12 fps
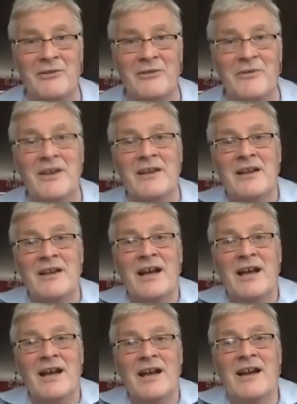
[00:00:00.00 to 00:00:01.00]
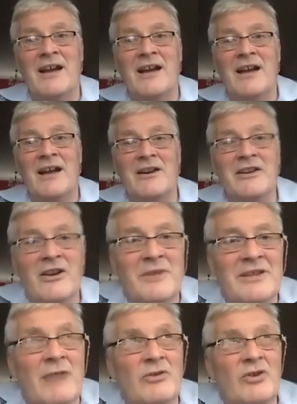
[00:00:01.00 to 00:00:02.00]
have the kind of hierarchy
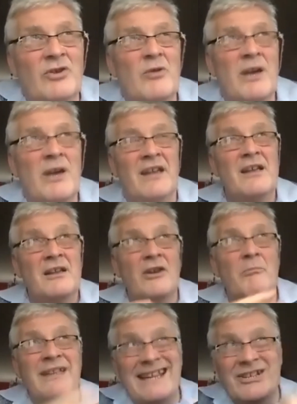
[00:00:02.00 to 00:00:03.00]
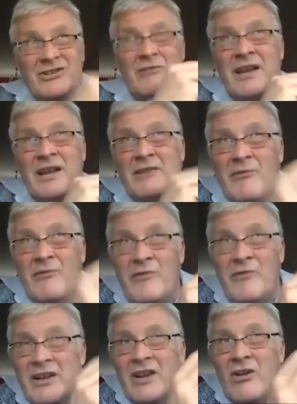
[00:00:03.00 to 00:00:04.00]
going down. So you have the mm-hmm.
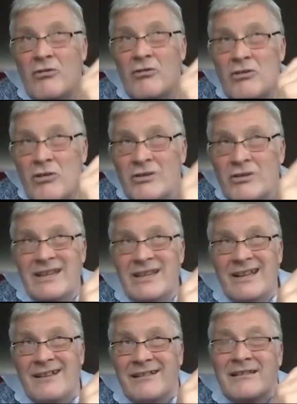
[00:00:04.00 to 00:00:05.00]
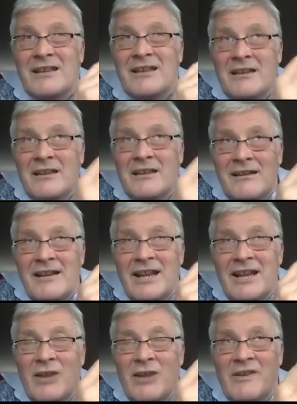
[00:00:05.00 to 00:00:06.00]
combination of a mm-hmm. kind of very
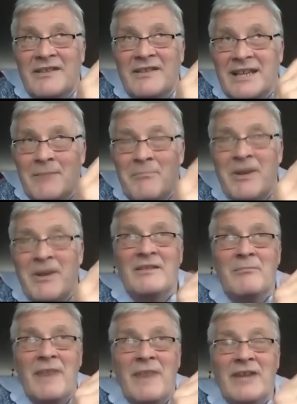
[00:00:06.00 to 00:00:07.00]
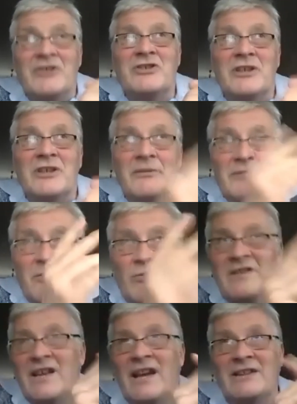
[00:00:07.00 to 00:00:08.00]
colonial linguistic imperialist
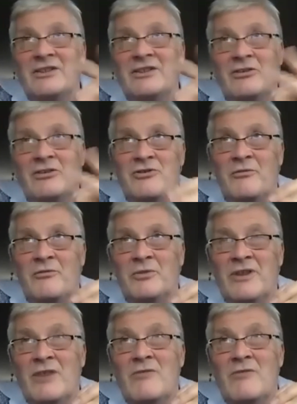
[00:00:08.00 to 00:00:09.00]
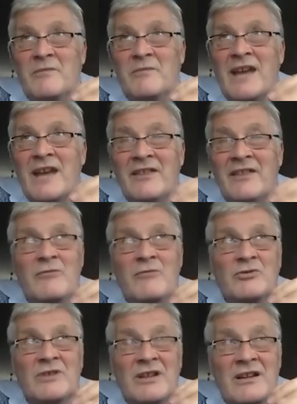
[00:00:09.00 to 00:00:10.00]
mind shift with the ideology of
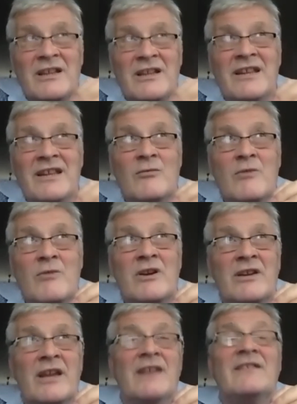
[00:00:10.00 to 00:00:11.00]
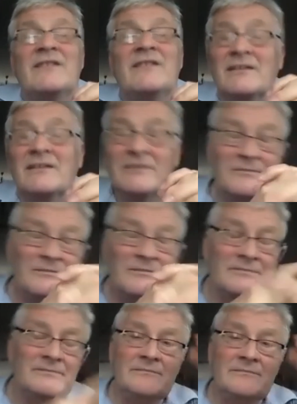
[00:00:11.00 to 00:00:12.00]
monolingualism. And I think we should clearly work against that.